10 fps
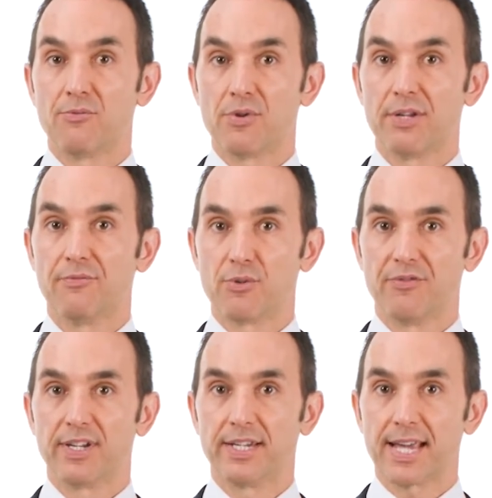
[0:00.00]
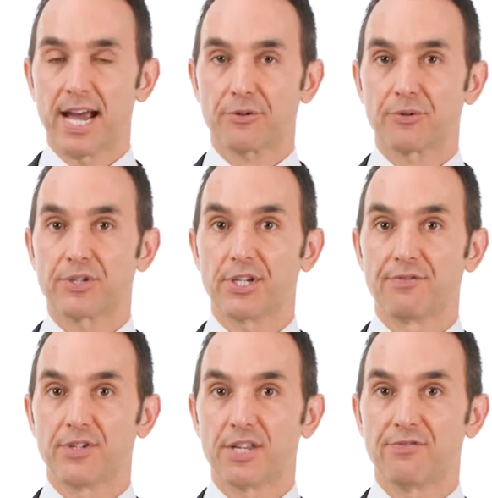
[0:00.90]
revealing accuracy of
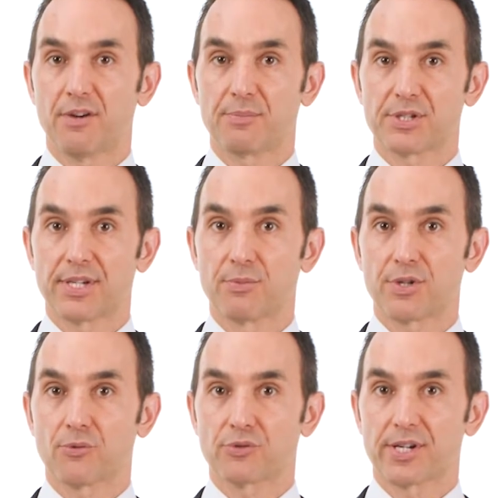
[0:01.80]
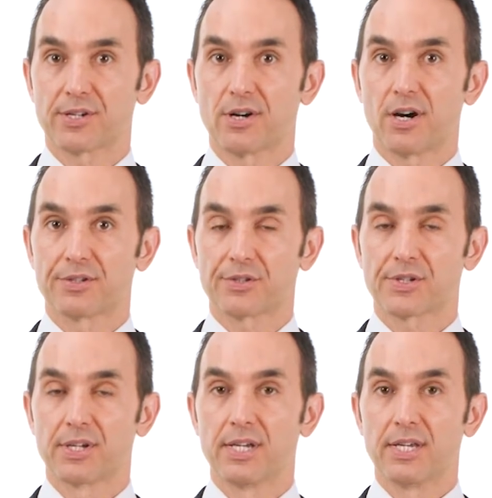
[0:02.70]
95% with ultrasound guidance
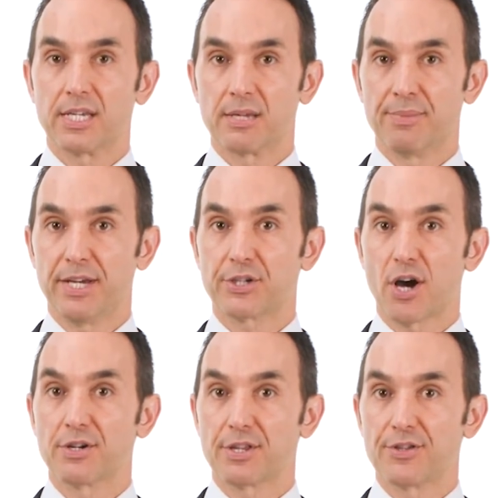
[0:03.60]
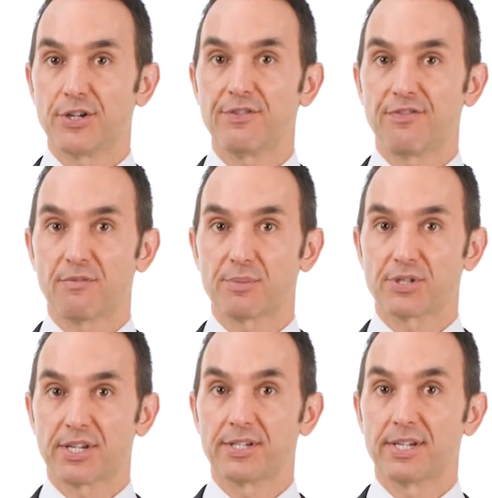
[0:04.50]
compared to only
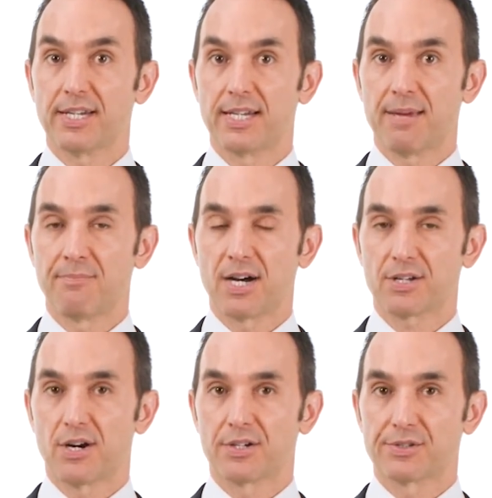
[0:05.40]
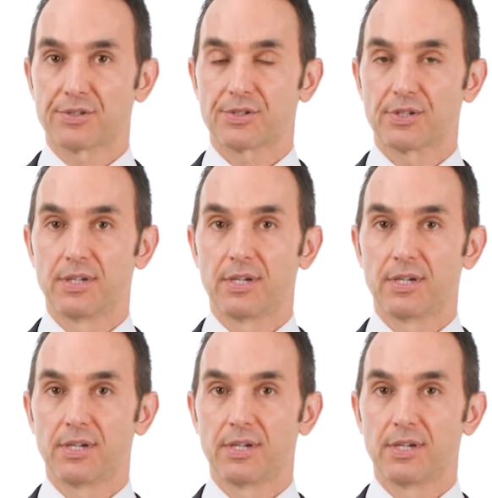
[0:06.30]
35% in landmark guidance.